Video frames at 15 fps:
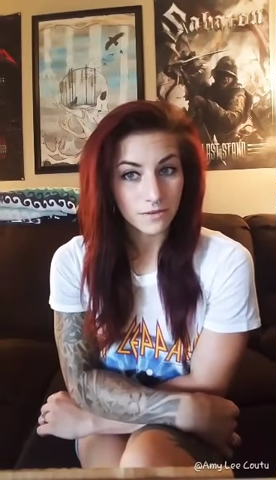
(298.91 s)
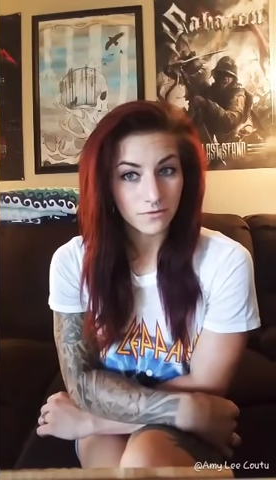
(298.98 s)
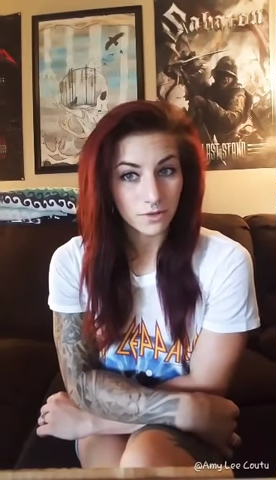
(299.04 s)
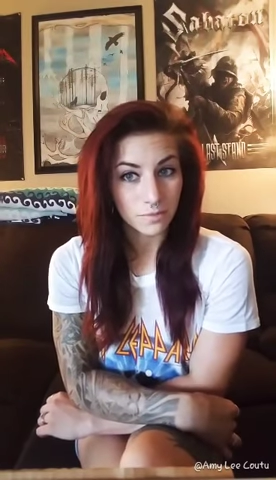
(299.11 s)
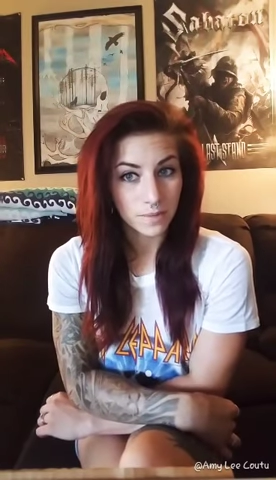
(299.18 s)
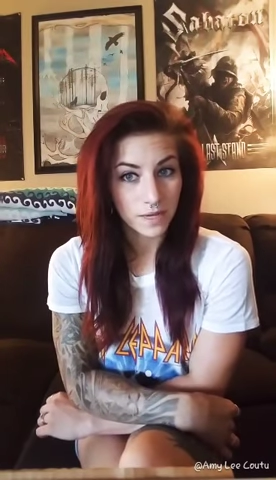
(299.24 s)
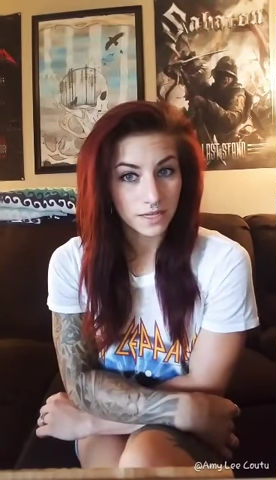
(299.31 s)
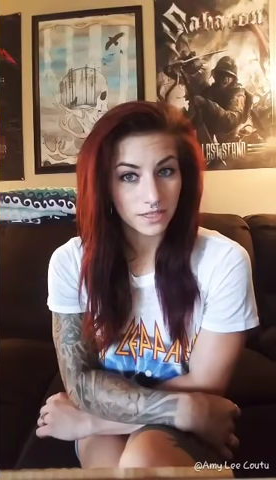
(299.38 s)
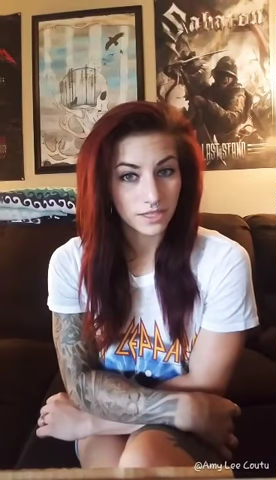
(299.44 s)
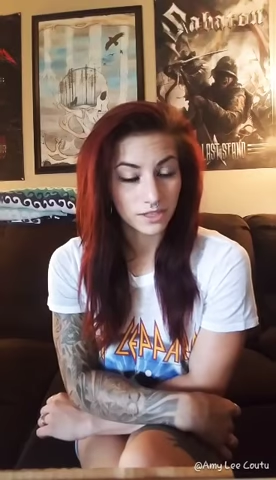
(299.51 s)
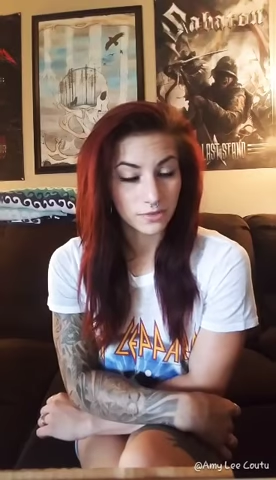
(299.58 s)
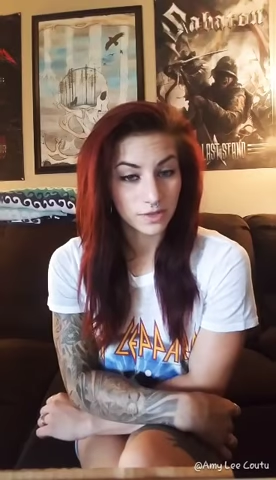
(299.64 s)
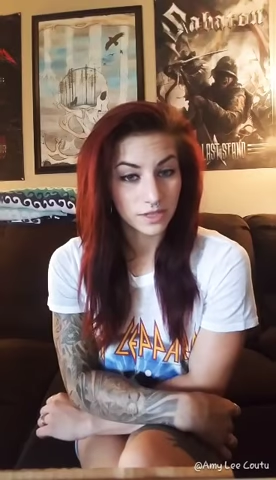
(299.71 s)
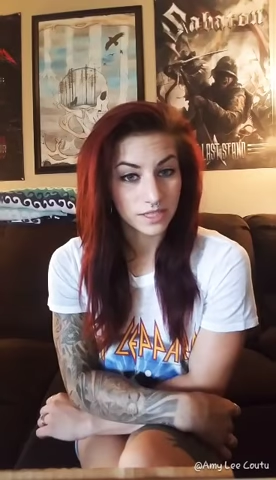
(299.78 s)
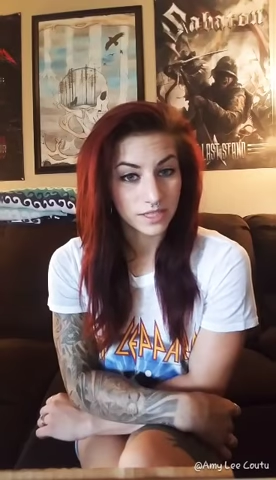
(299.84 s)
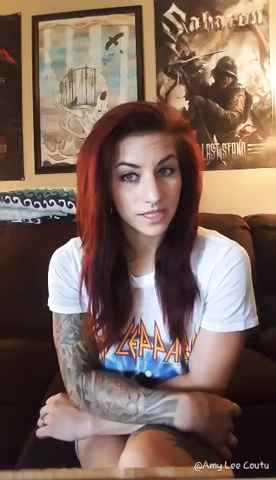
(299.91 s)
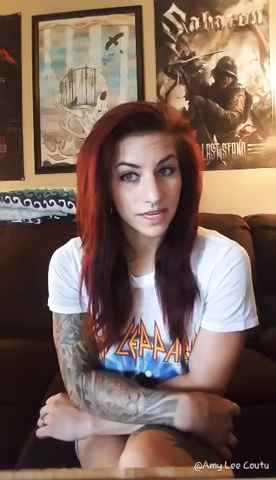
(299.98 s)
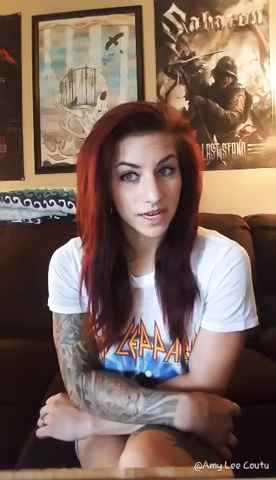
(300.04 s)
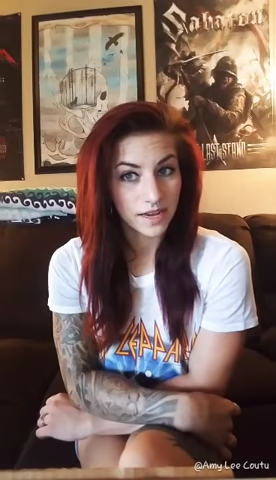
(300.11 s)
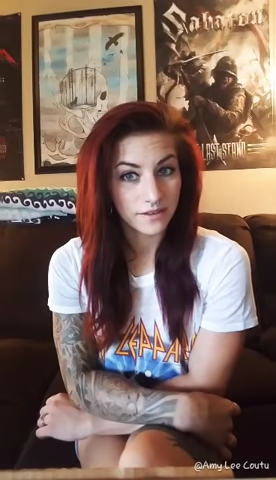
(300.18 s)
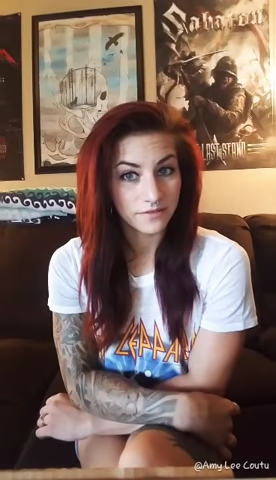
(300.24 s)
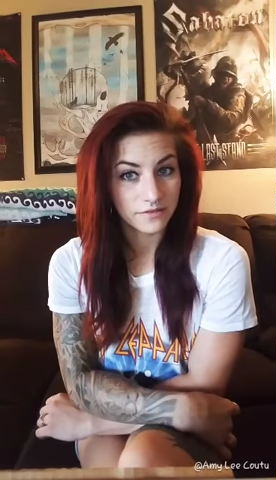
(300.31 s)
for patients with
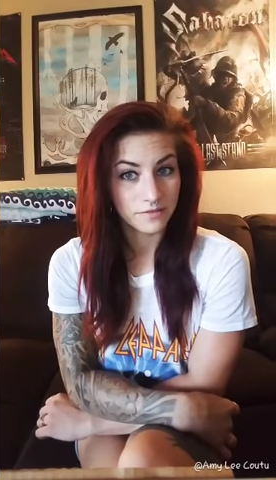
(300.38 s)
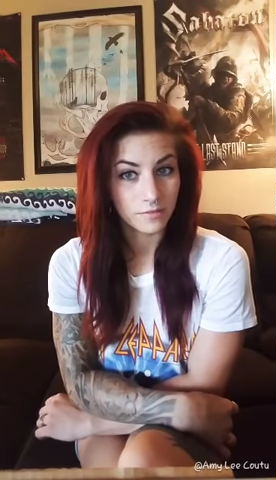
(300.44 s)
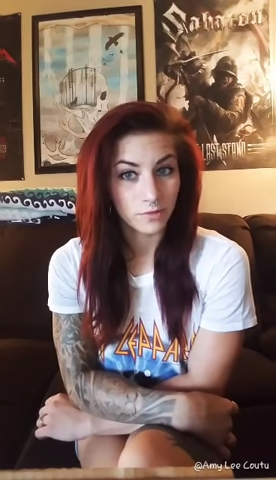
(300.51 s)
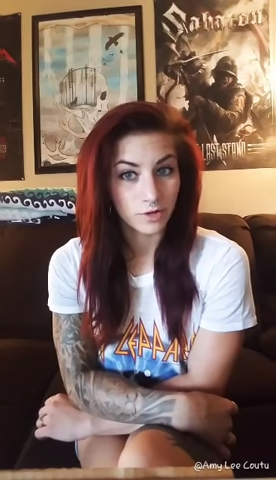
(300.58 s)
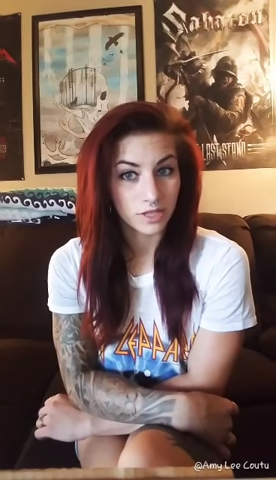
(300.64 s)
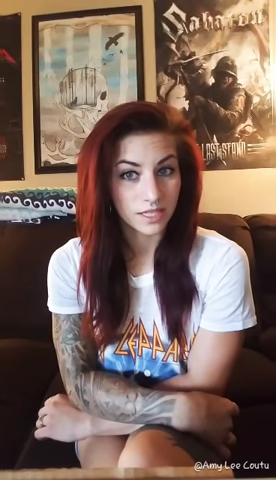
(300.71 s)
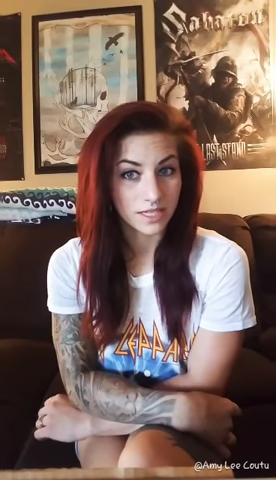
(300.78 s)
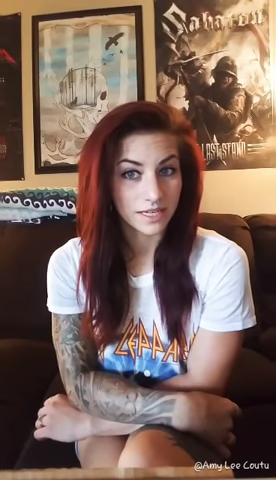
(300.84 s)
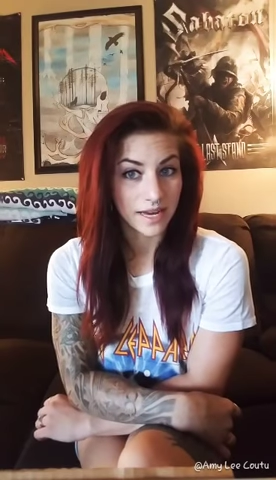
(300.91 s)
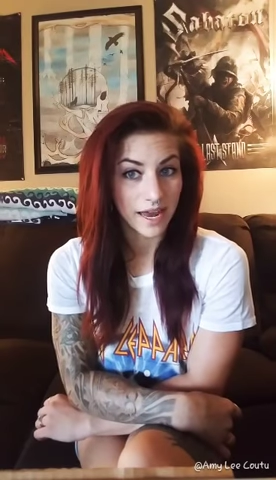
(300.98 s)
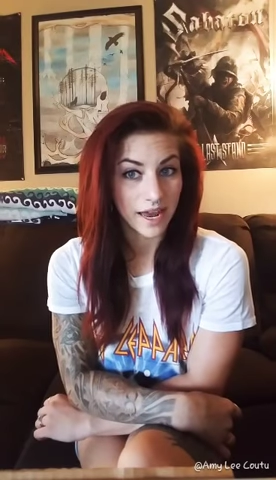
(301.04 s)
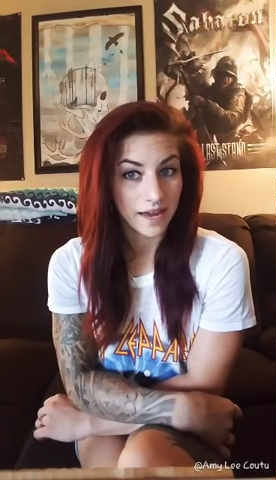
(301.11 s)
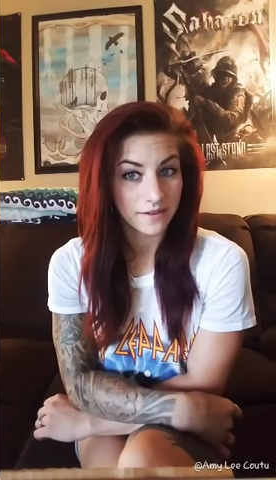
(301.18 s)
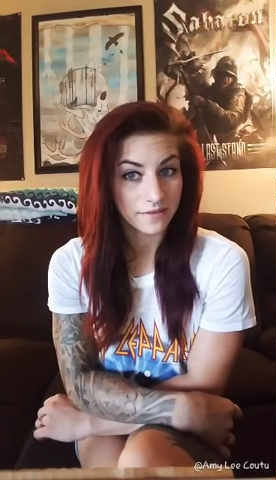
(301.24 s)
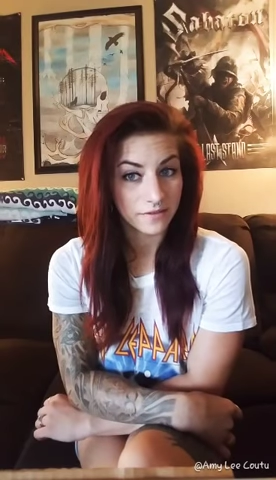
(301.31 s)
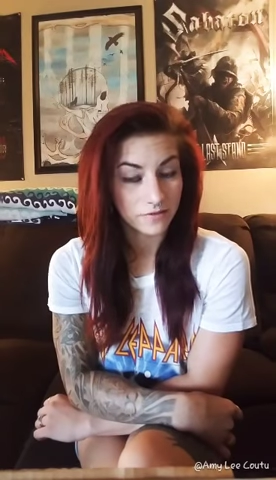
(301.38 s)
CF, more than half